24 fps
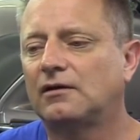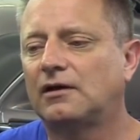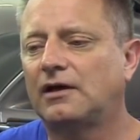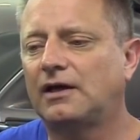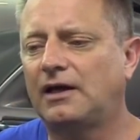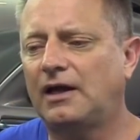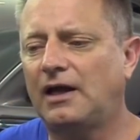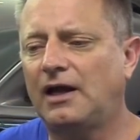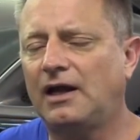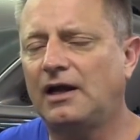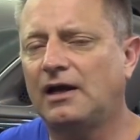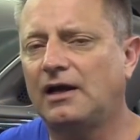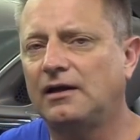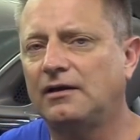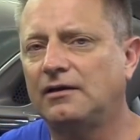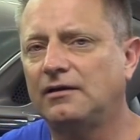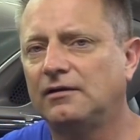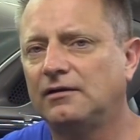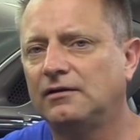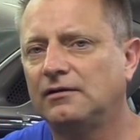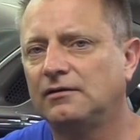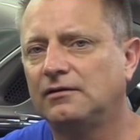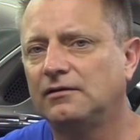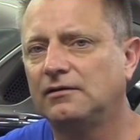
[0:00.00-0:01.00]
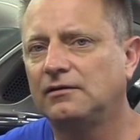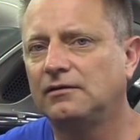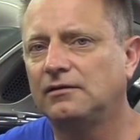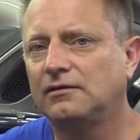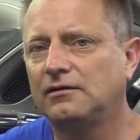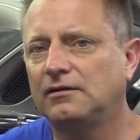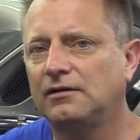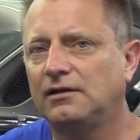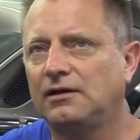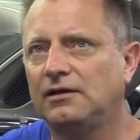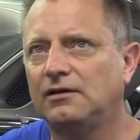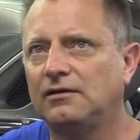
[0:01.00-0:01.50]
had
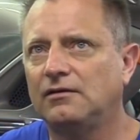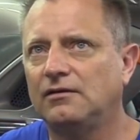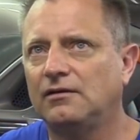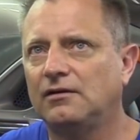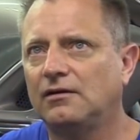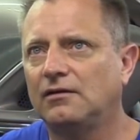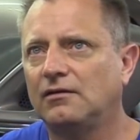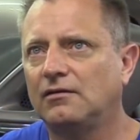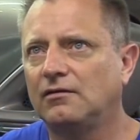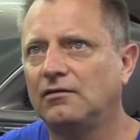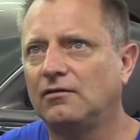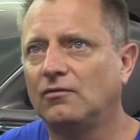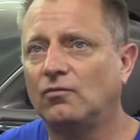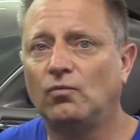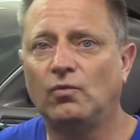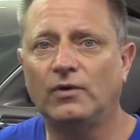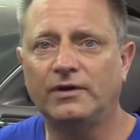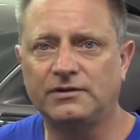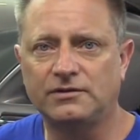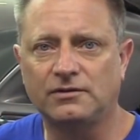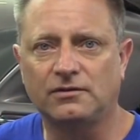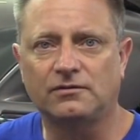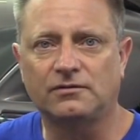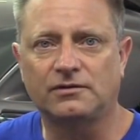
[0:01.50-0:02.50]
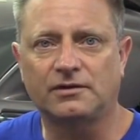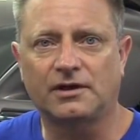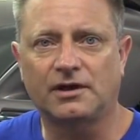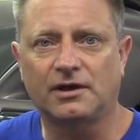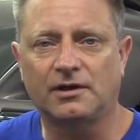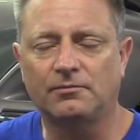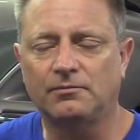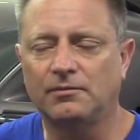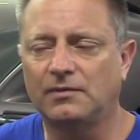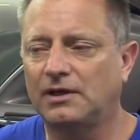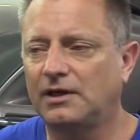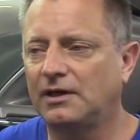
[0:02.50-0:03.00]
in the winter
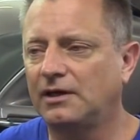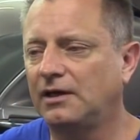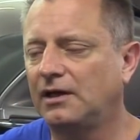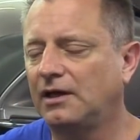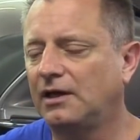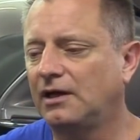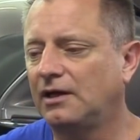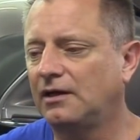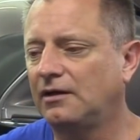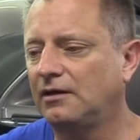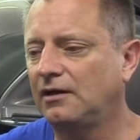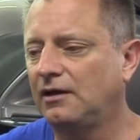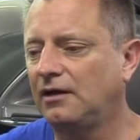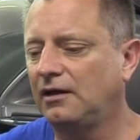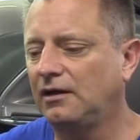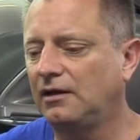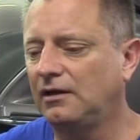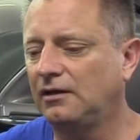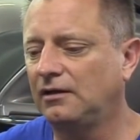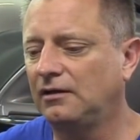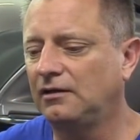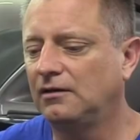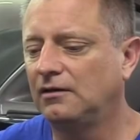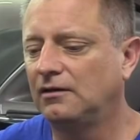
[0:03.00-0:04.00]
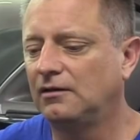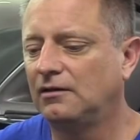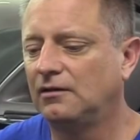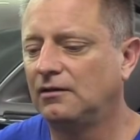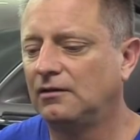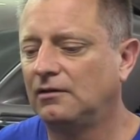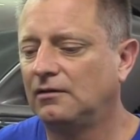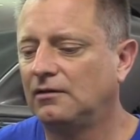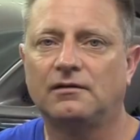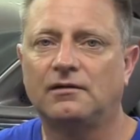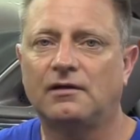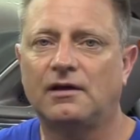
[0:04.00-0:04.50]
time, I had a
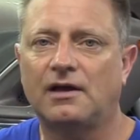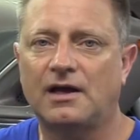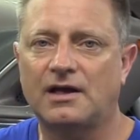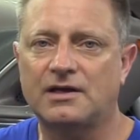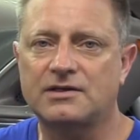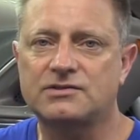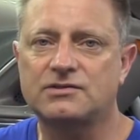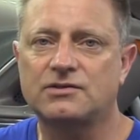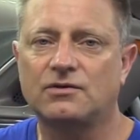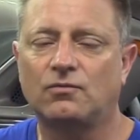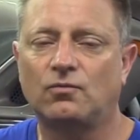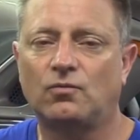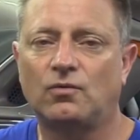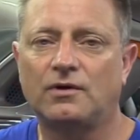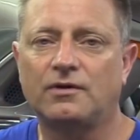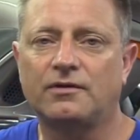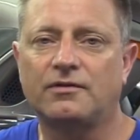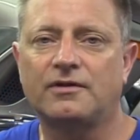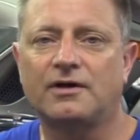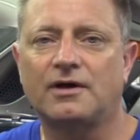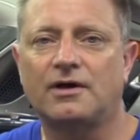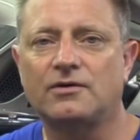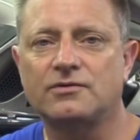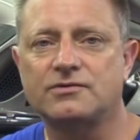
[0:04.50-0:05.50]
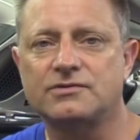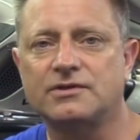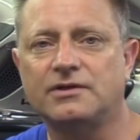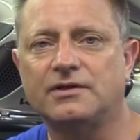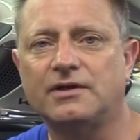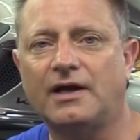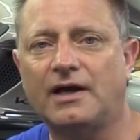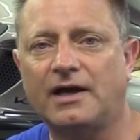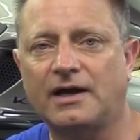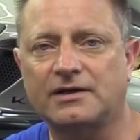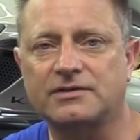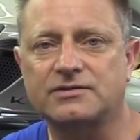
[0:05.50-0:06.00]

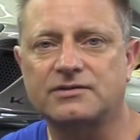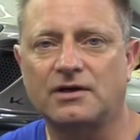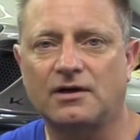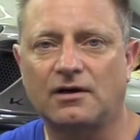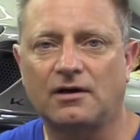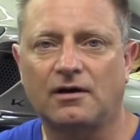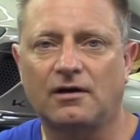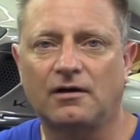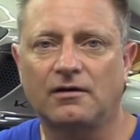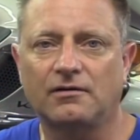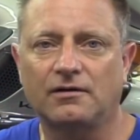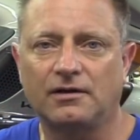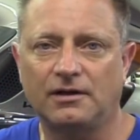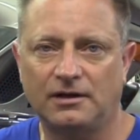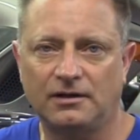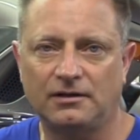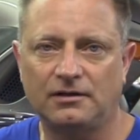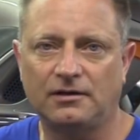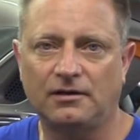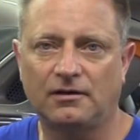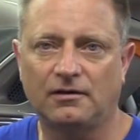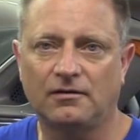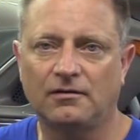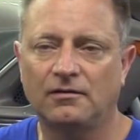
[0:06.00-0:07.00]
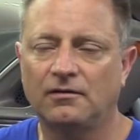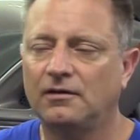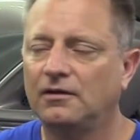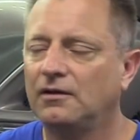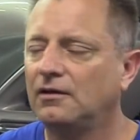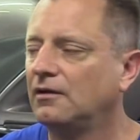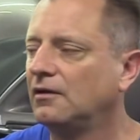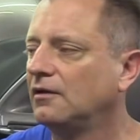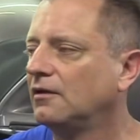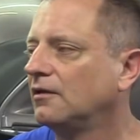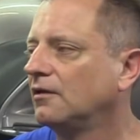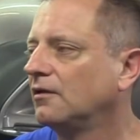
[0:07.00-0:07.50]
S1000XR in here
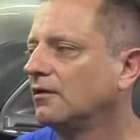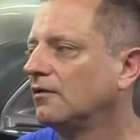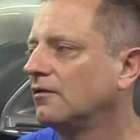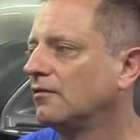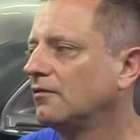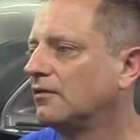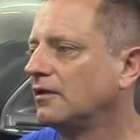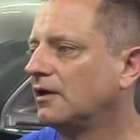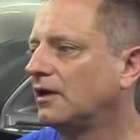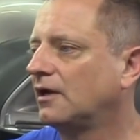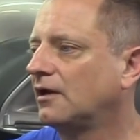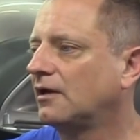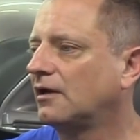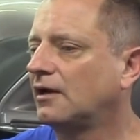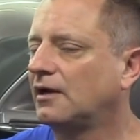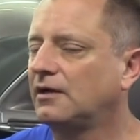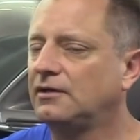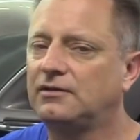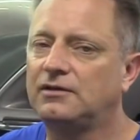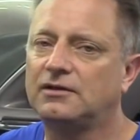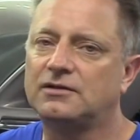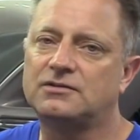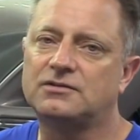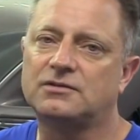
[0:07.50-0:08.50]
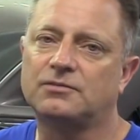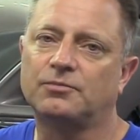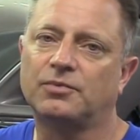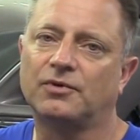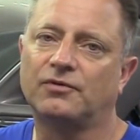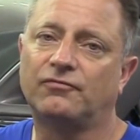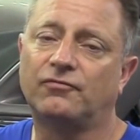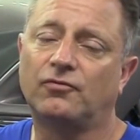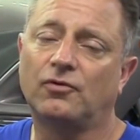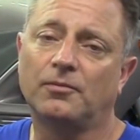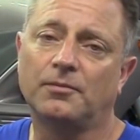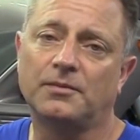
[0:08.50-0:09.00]
that I did some
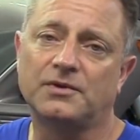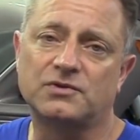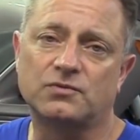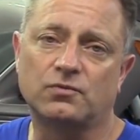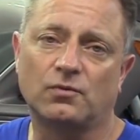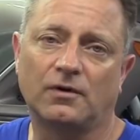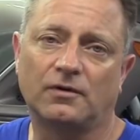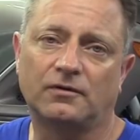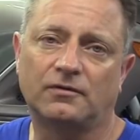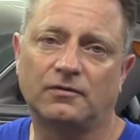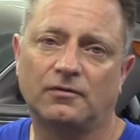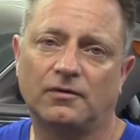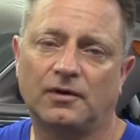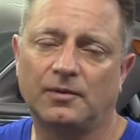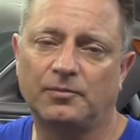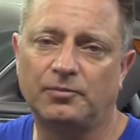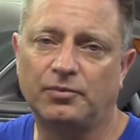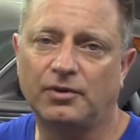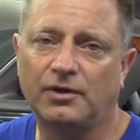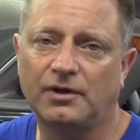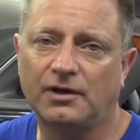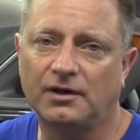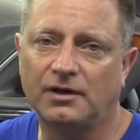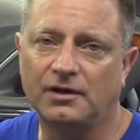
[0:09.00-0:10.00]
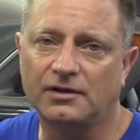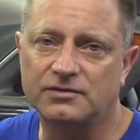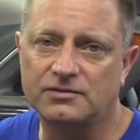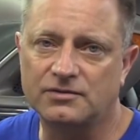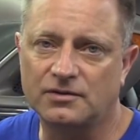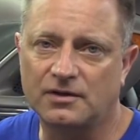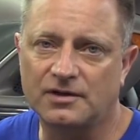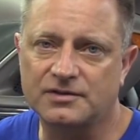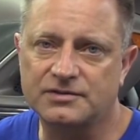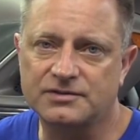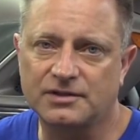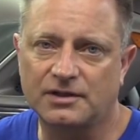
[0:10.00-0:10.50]
performance work to. I put an
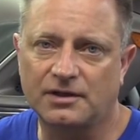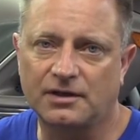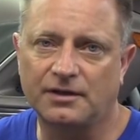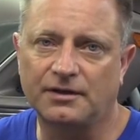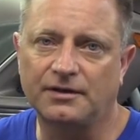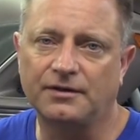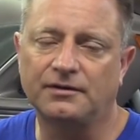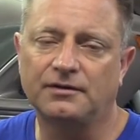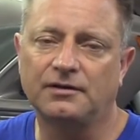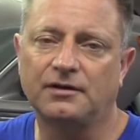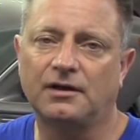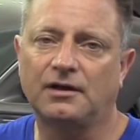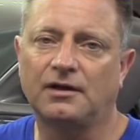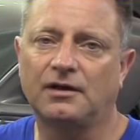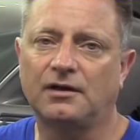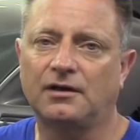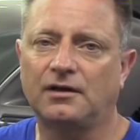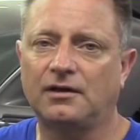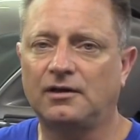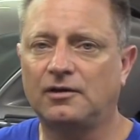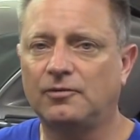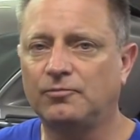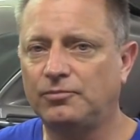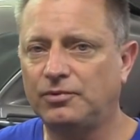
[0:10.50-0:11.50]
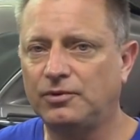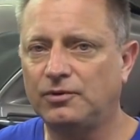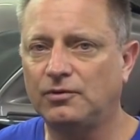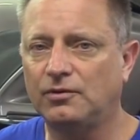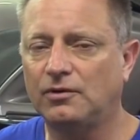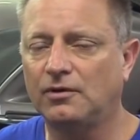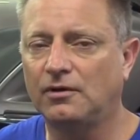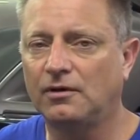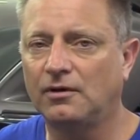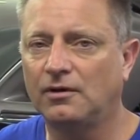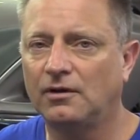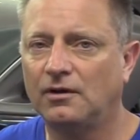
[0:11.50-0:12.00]
exhaust on it and a
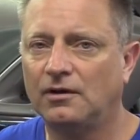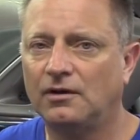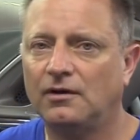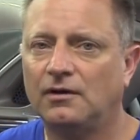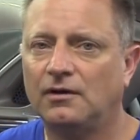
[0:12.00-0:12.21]
computer.